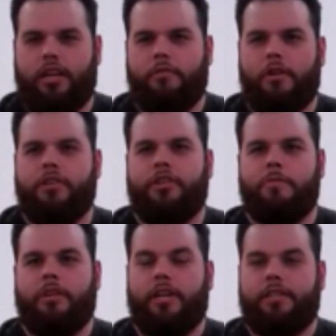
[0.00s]
water
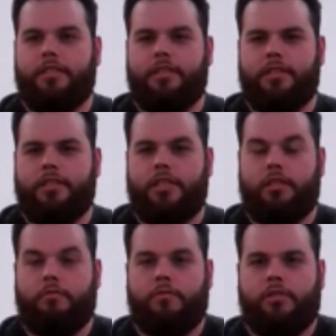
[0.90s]
treatment licenses.
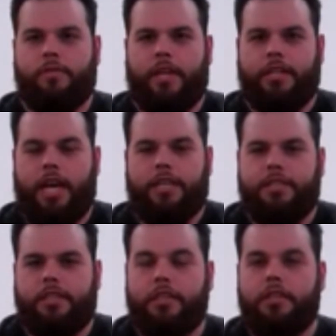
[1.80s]
It was
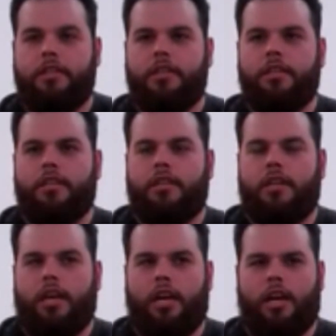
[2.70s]
fantastic.
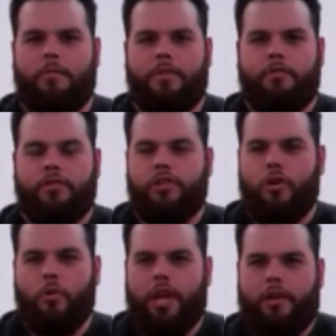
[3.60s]
there was
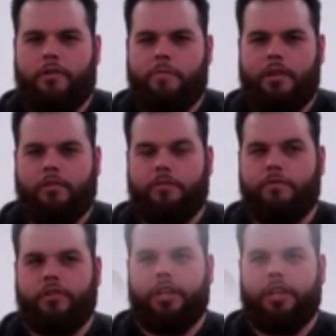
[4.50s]
no way I would have been able to afford